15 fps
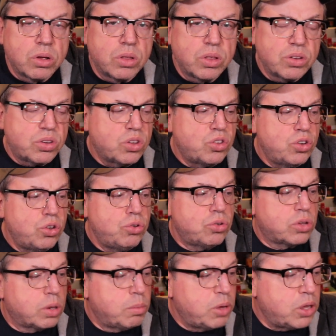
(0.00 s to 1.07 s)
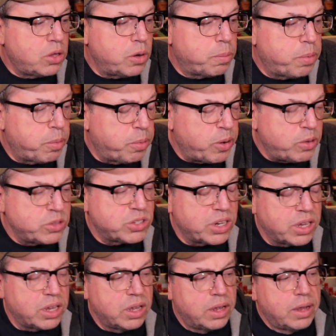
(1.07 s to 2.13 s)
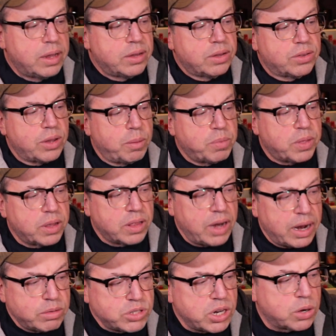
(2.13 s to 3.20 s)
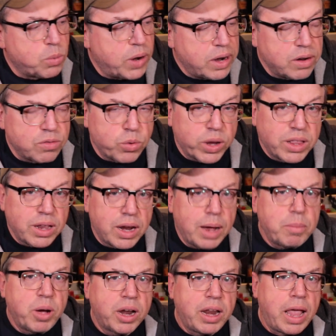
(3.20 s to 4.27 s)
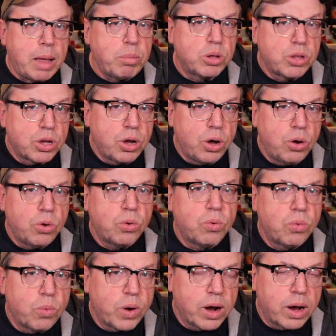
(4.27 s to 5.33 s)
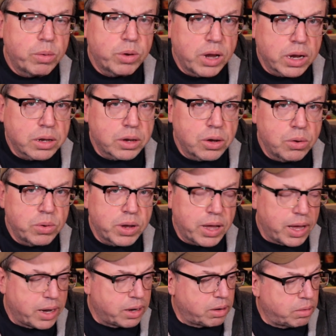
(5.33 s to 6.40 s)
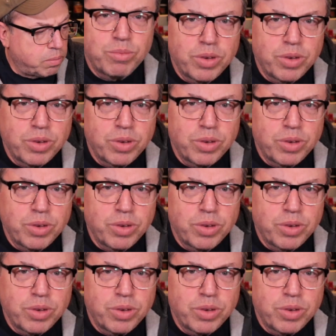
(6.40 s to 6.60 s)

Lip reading: This is news to me. You're proposing something that I was unaware of, Wade, that I'm unable to go where I would like to go in Canada.